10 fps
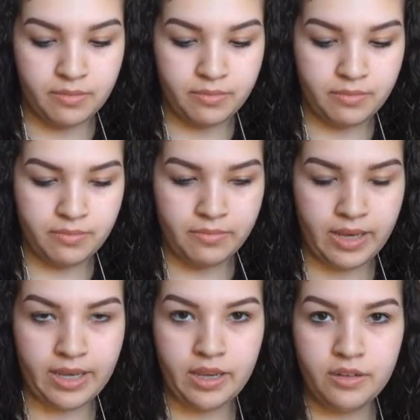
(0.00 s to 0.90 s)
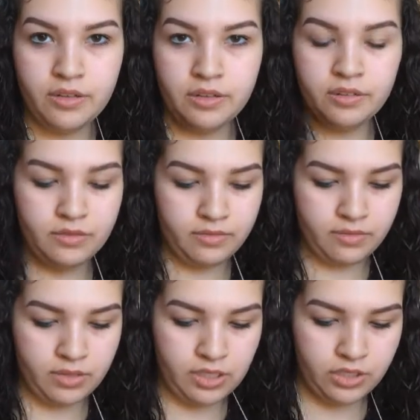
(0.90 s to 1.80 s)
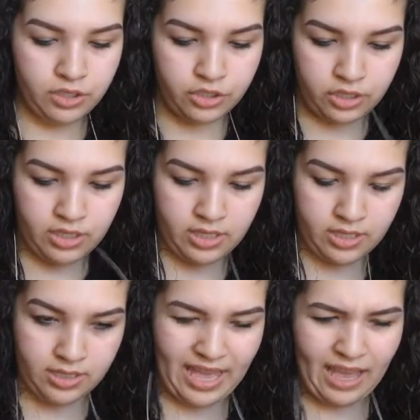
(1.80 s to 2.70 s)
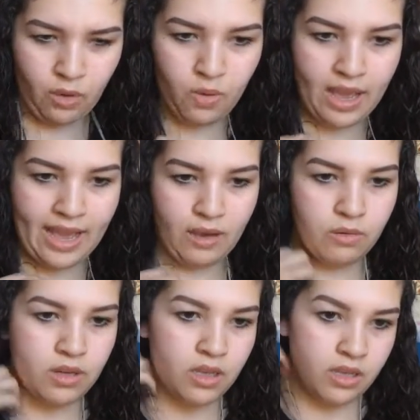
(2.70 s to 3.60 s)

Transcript: my other sister. She is, out, out.